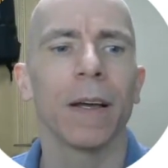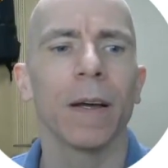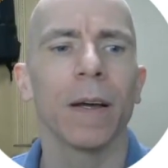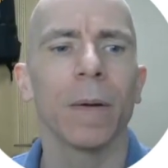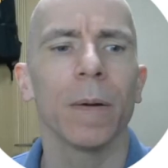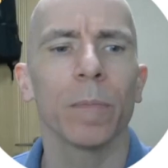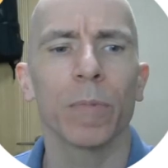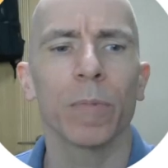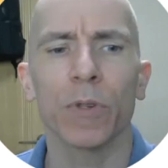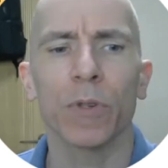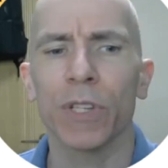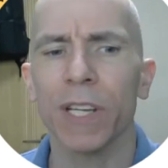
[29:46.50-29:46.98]

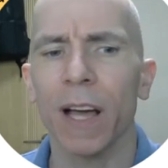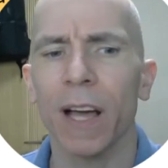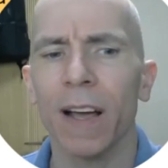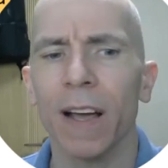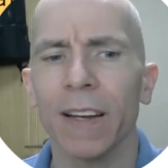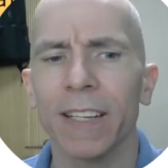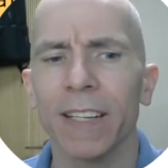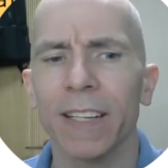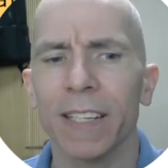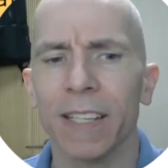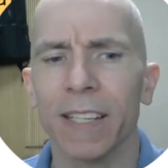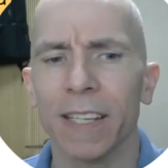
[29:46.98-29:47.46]
Busan
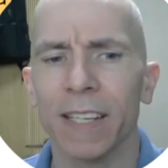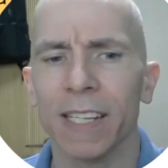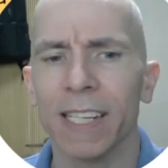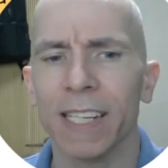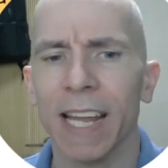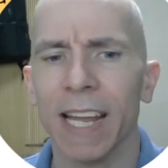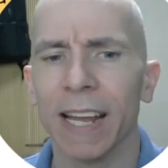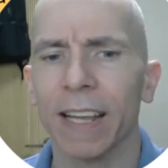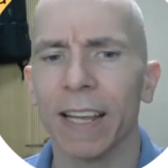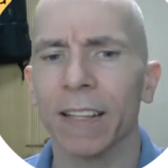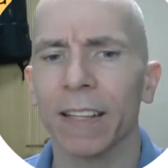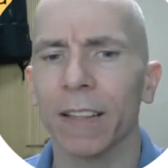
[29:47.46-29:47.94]
is the
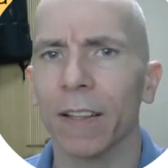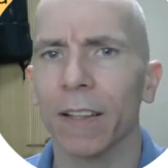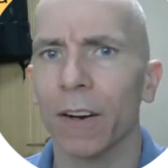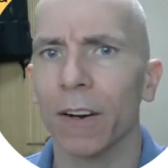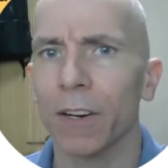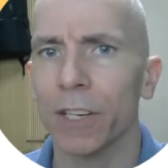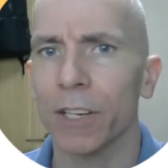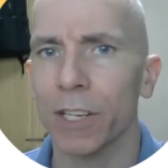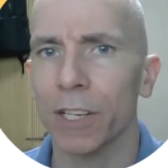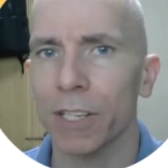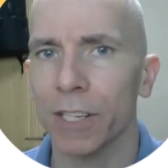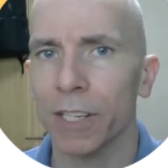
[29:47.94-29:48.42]
2nd
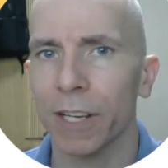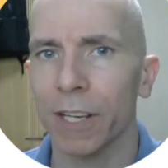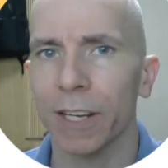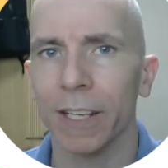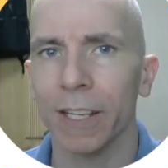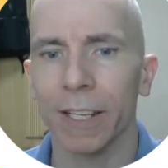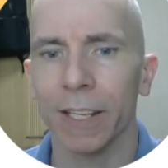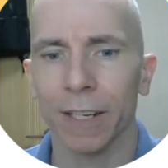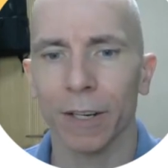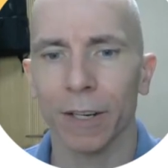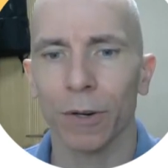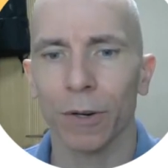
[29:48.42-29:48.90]
largest city
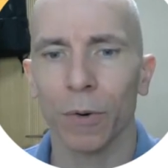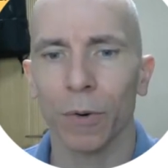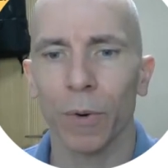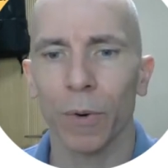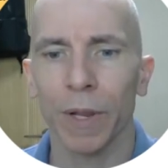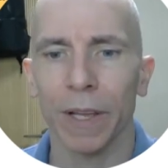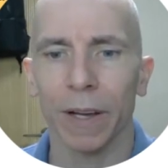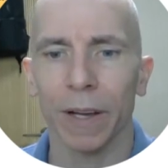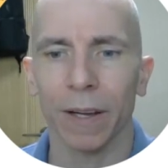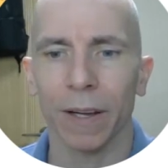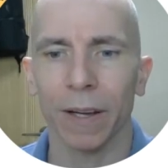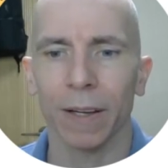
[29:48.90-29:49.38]
in
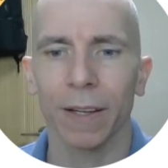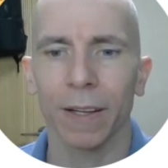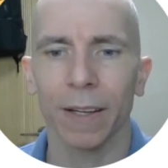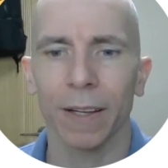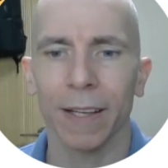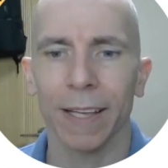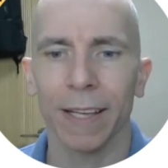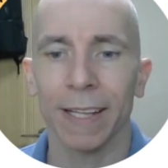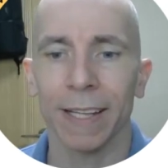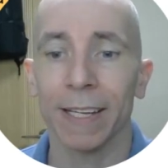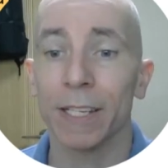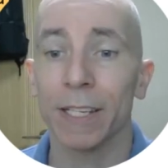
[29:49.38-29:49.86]
Korea.
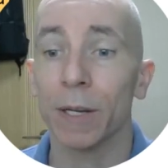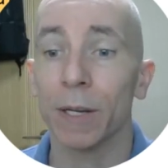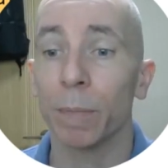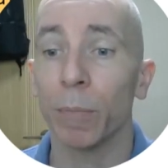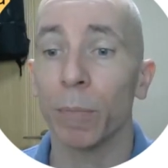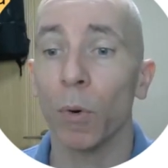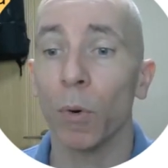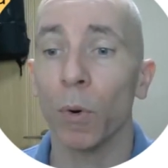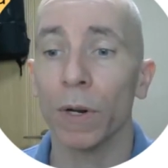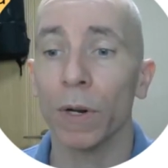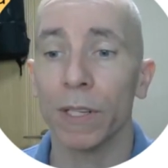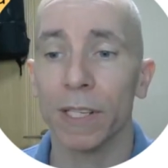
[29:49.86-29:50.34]
It is a
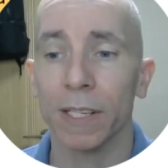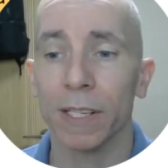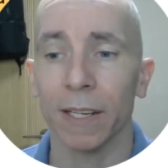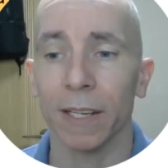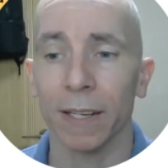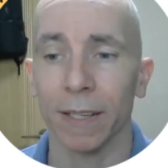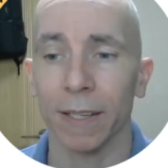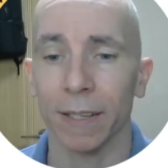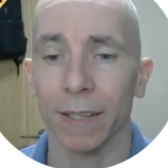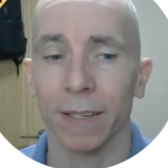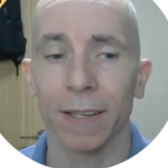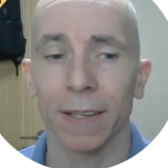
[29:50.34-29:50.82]
port
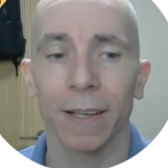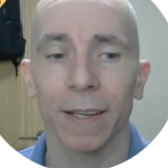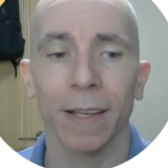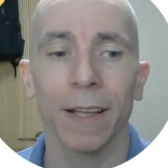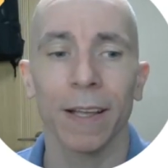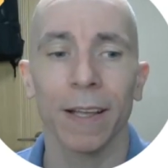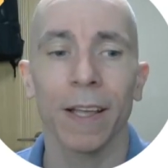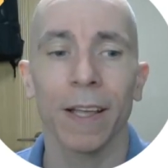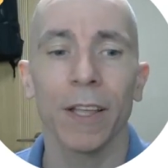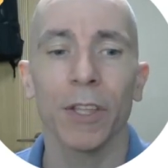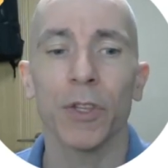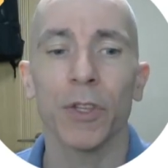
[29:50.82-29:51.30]
city.
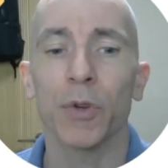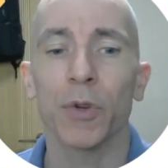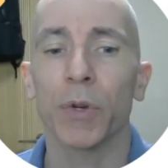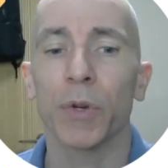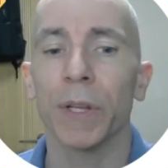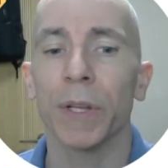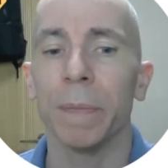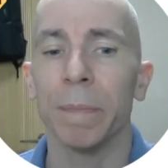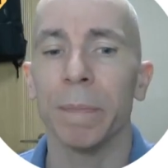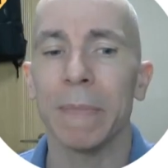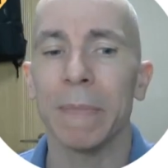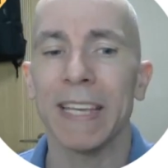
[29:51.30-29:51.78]
You
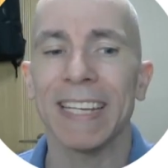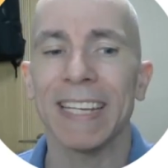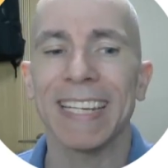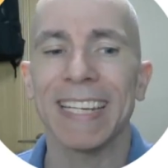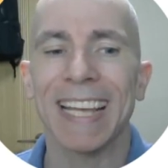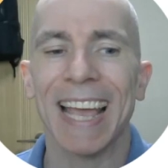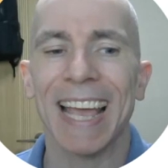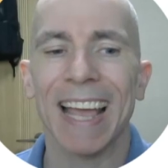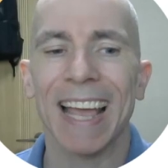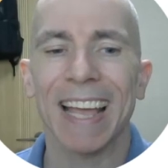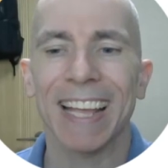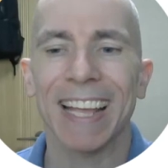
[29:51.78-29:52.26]

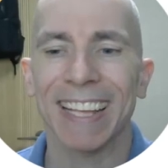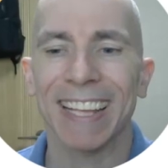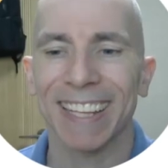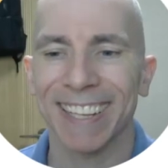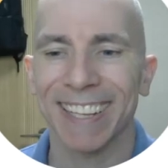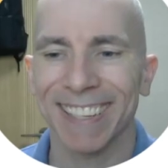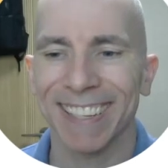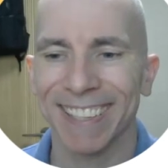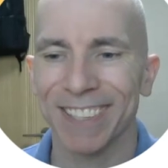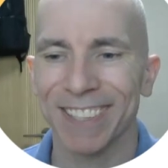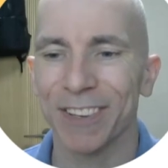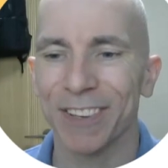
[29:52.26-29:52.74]

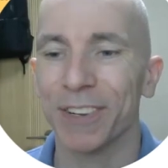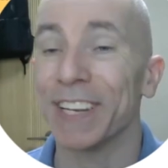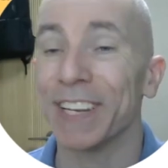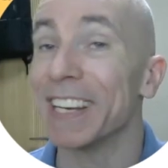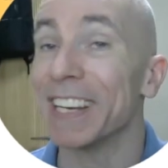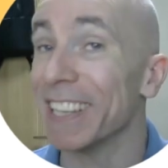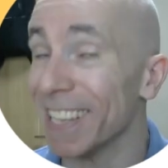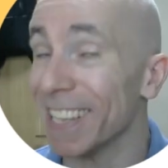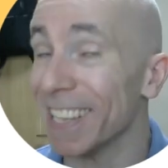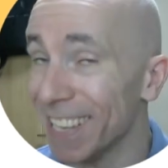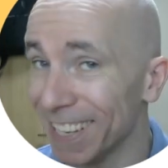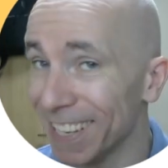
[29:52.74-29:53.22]
can
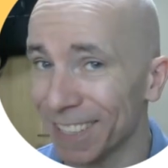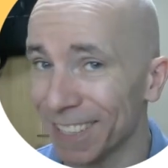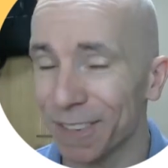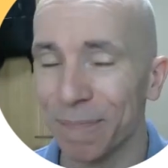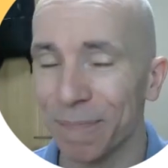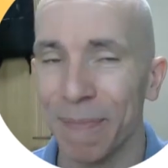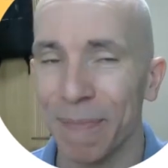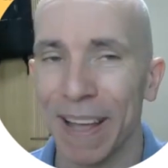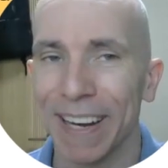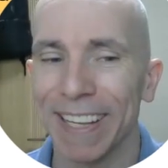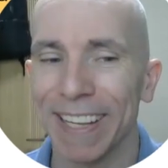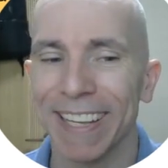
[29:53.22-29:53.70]
eat
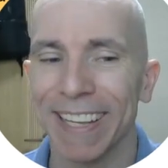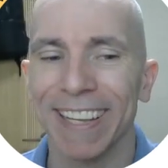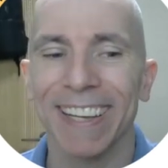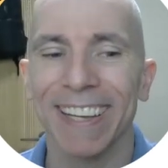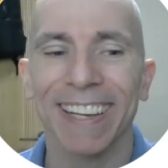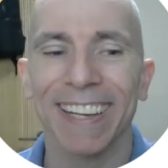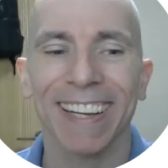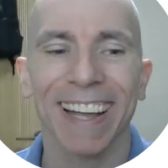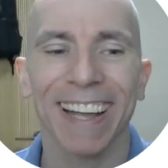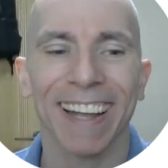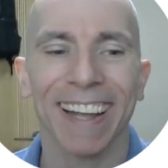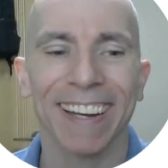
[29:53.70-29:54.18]
many
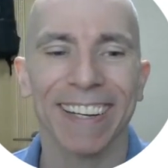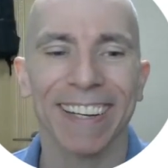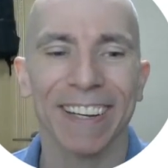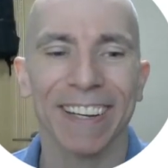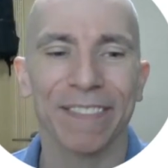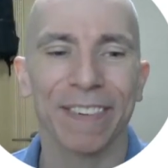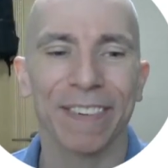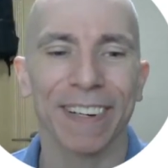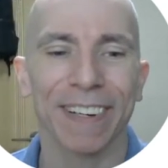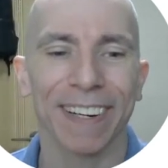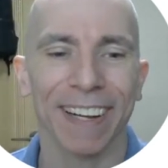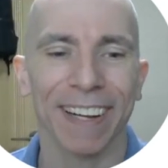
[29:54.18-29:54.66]

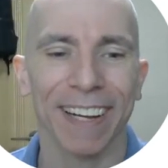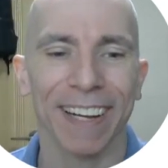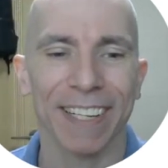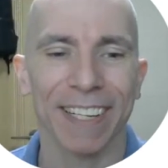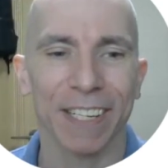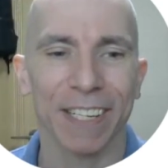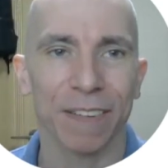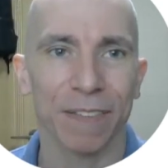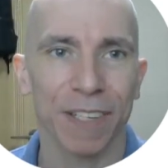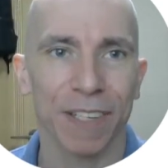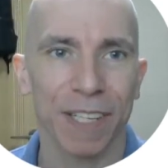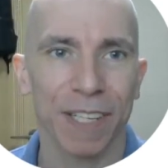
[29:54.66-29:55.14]
different kinds
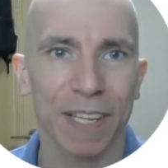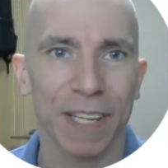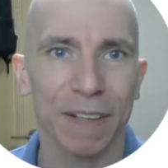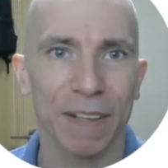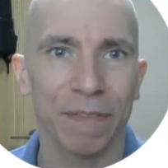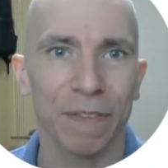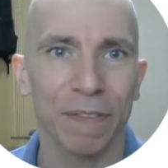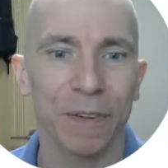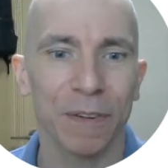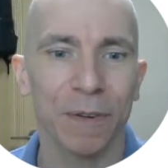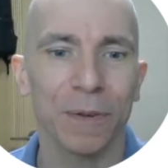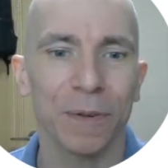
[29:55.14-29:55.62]
of
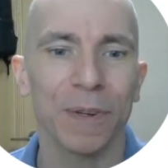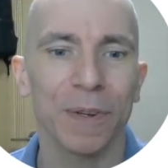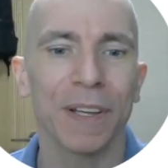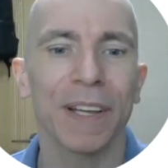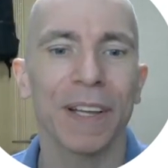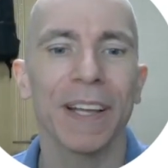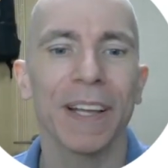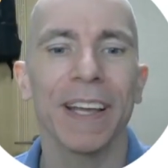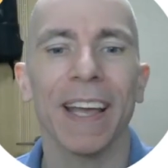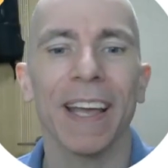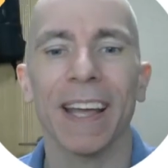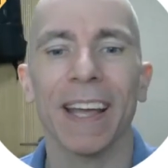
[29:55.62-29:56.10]
seafood
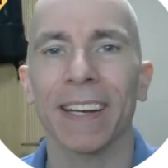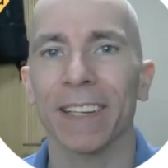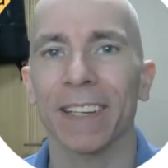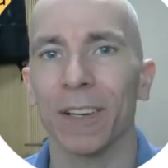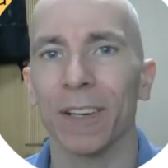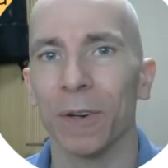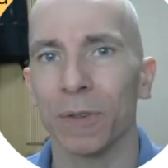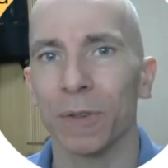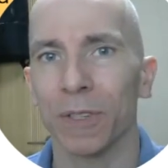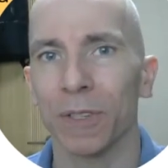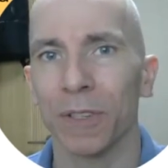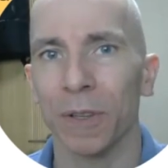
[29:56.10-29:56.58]
and go
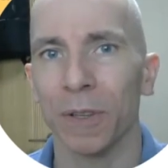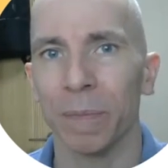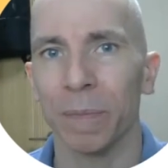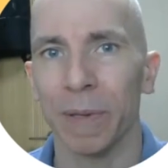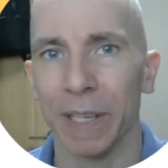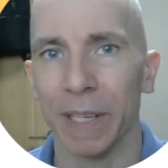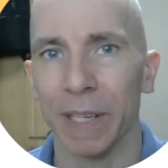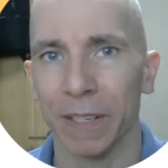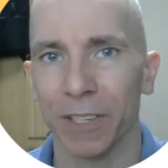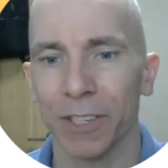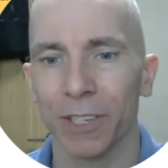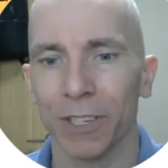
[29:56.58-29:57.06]
to the
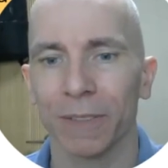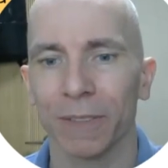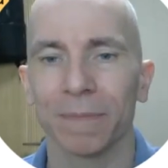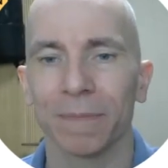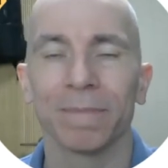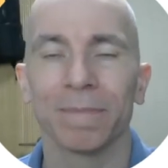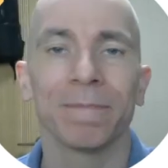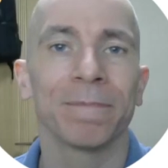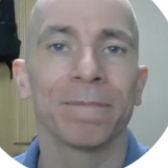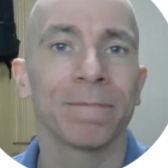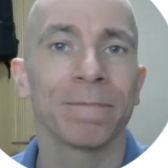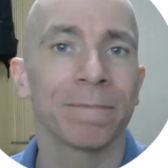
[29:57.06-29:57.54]
beach.
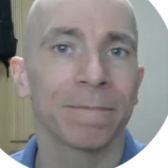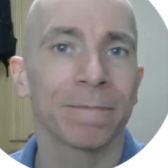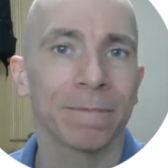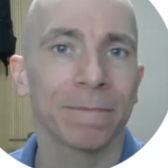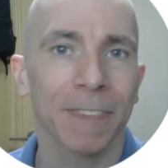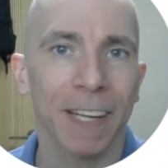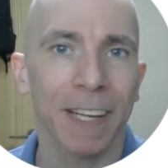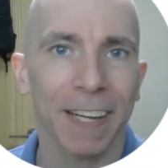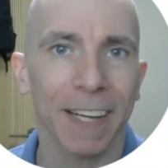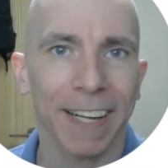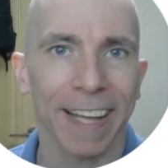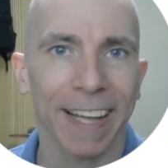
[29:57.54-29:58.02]

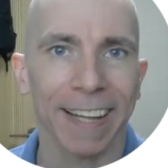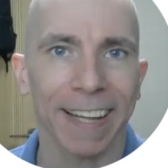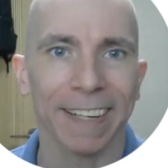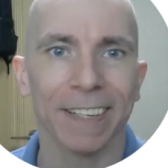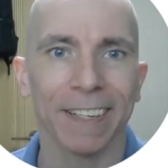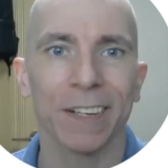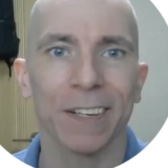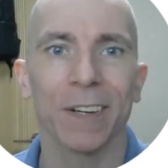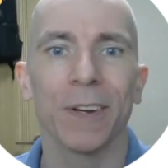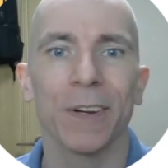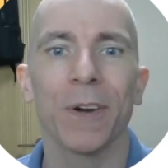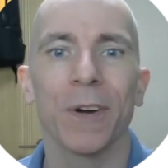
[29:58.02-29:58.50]
Again,
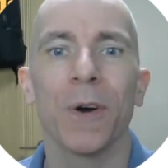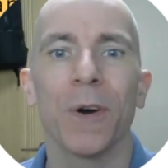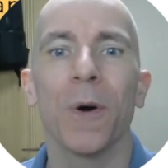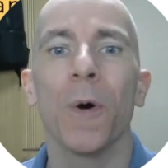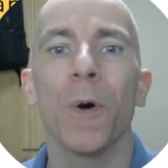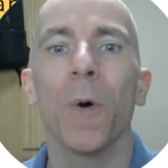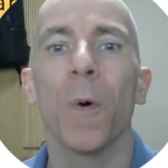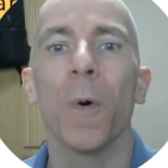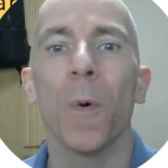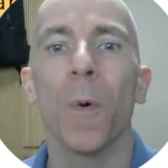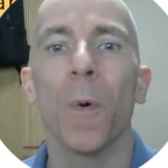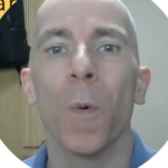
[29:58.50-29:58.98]

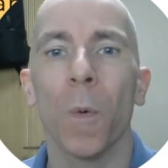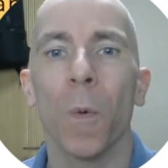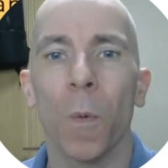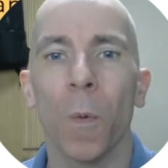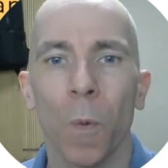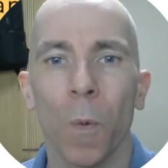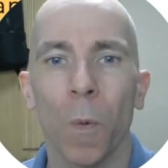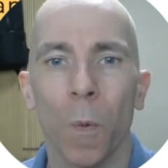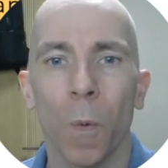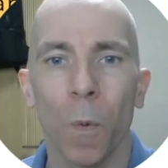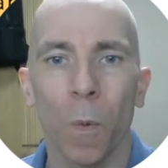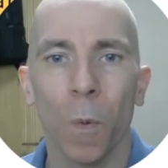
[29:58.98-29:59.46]

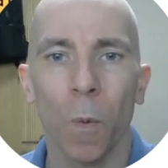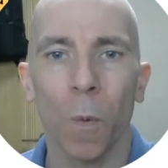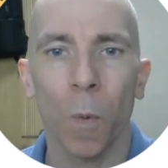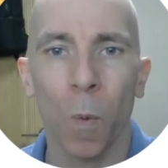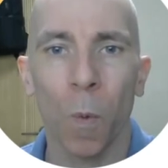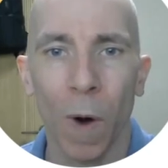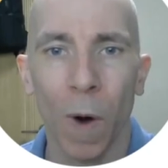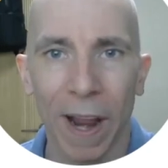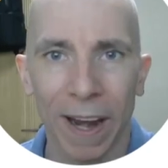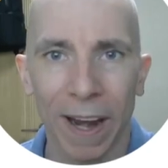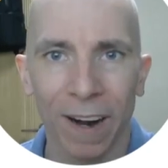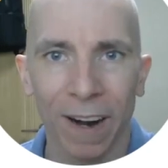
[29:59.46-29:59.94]

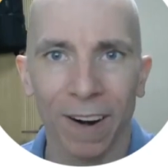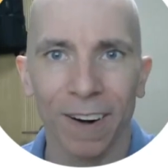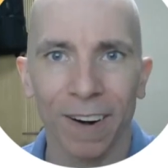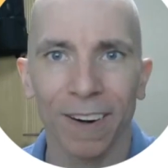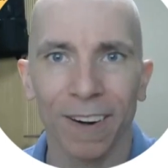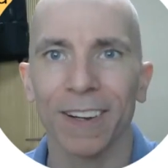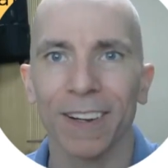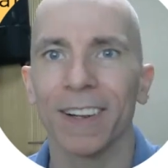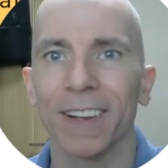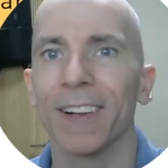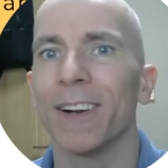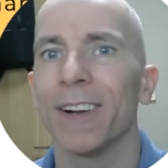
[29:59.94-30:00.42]

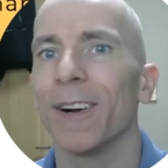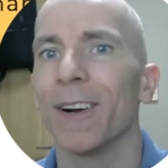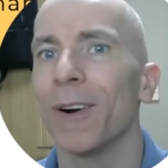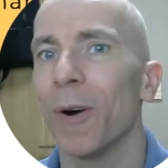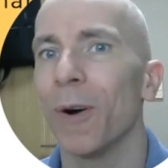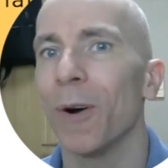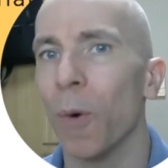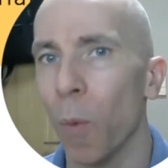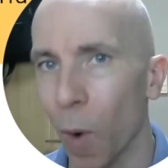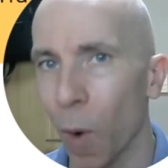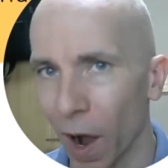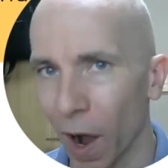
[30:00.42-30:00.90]
where,
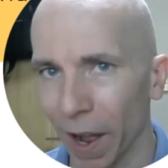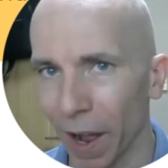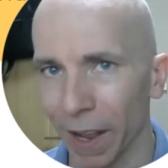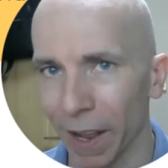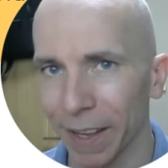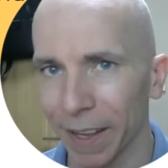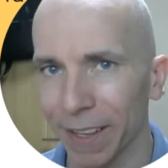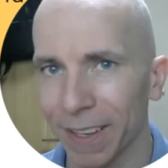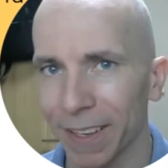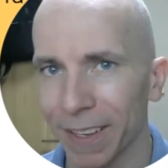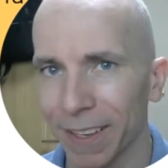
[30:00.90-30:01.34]
Why?